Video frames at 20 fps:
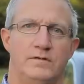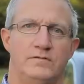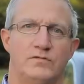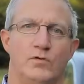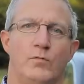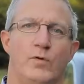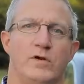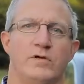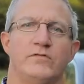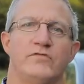So
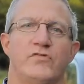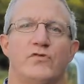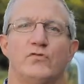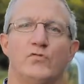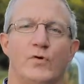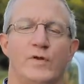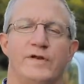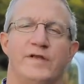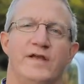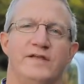where does the
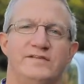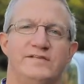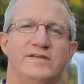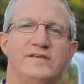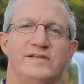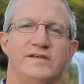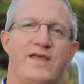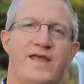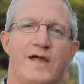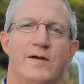
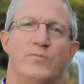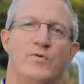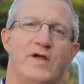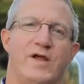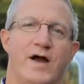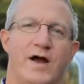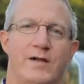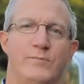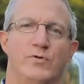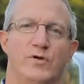2018 Camry
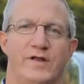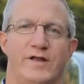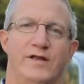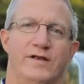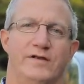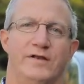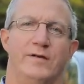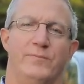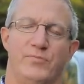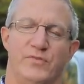Hybrid
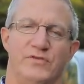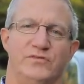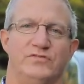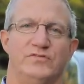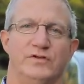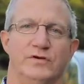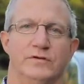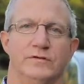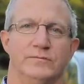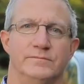end up this
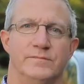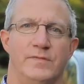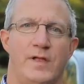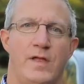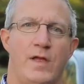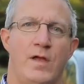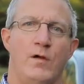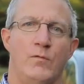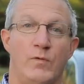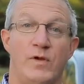year?
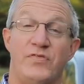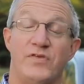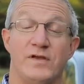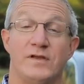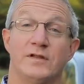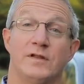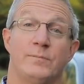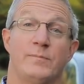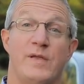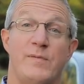We think
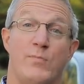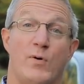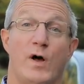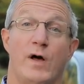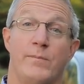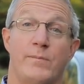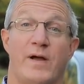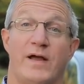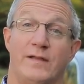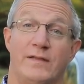it'll be
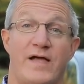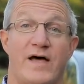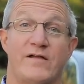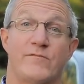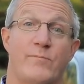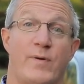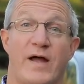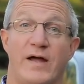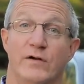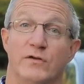bought by a lot
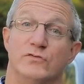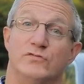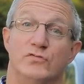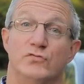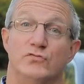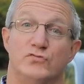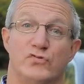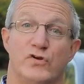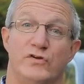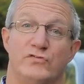of buyers
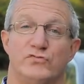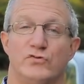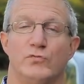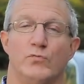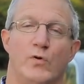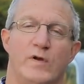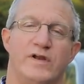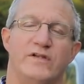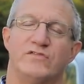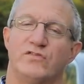who treasure
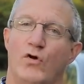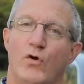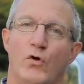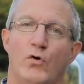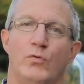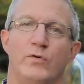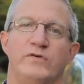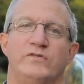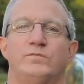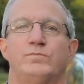what it's
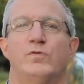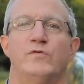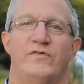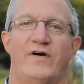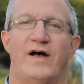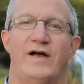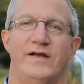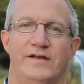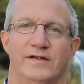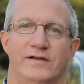always
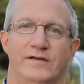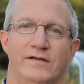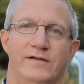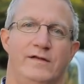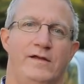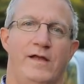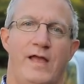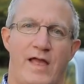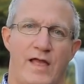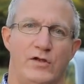provided,
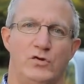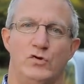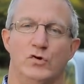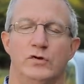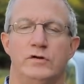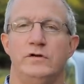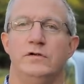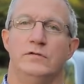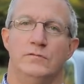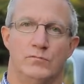a
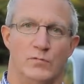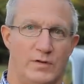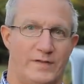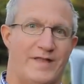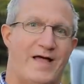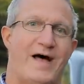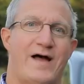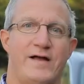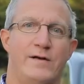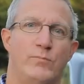good,
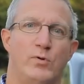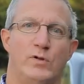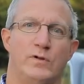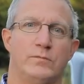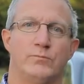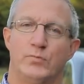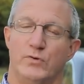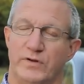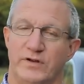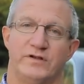reliable,
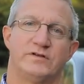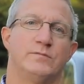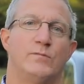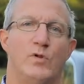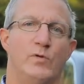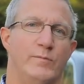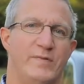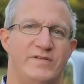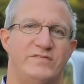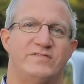
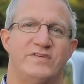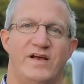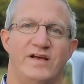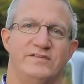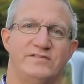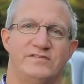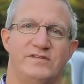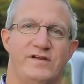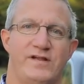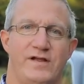predictable midsize
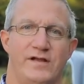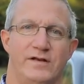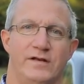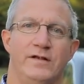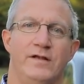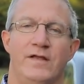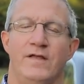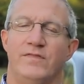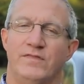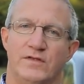sedan
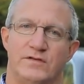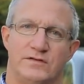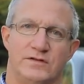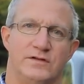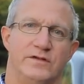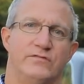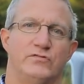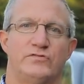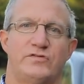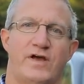that
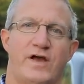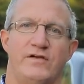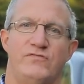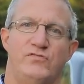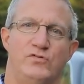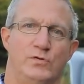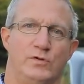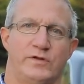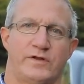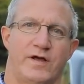delivers high
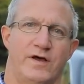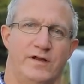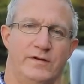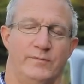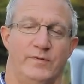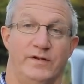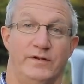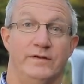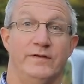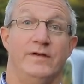fuel
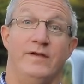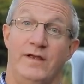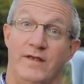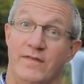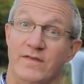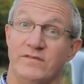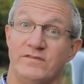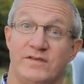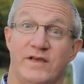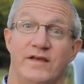economy. In
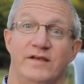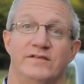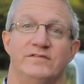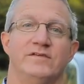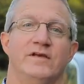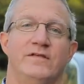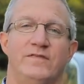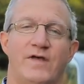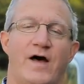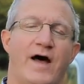this case,
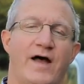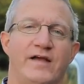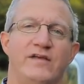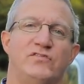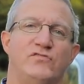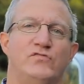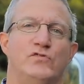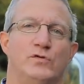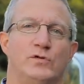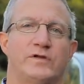the
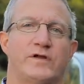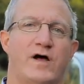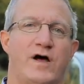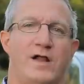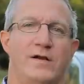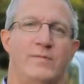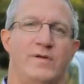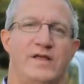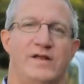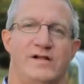highest fuel
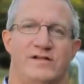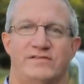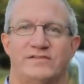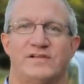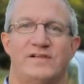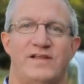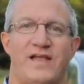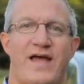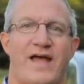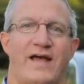economy in its
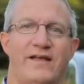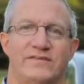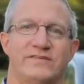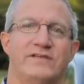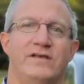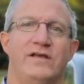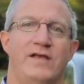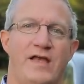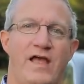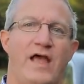class
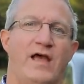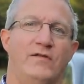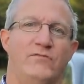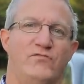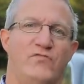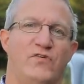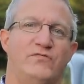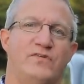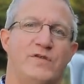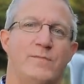at
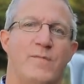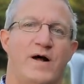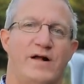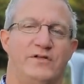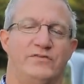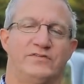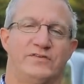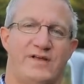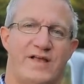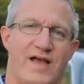50
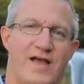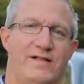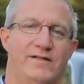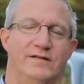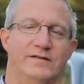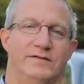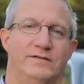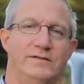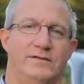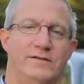miles a
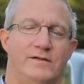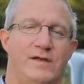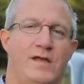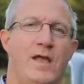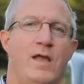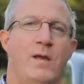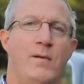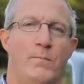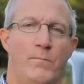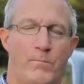gallon.
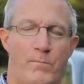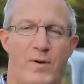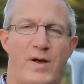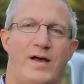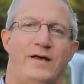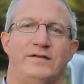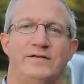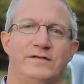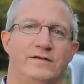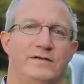
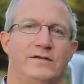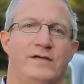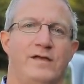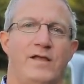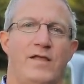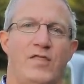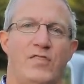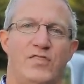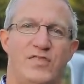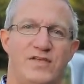But
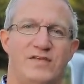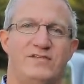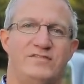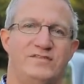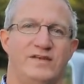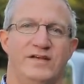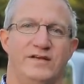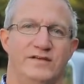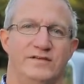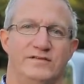these
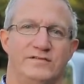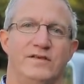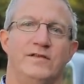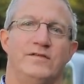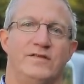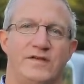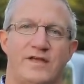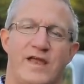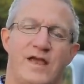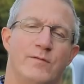days,
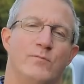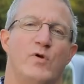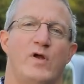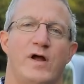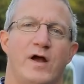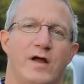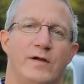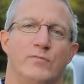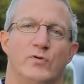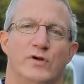the Camry
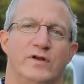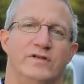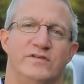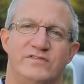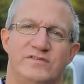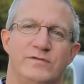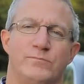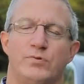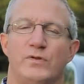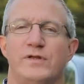Hybrid is
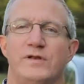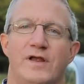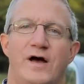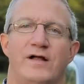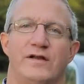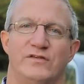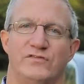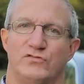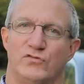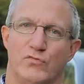simply
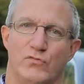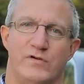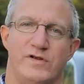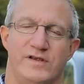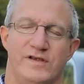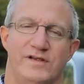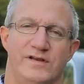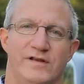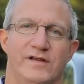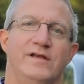not as
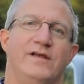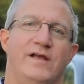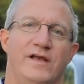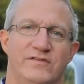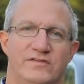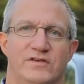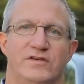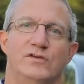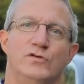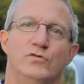green
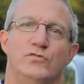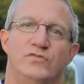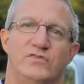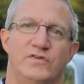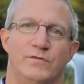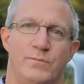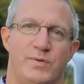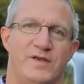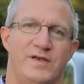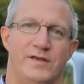as it used
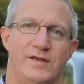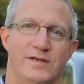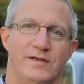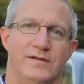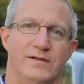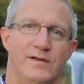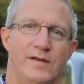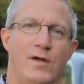to be.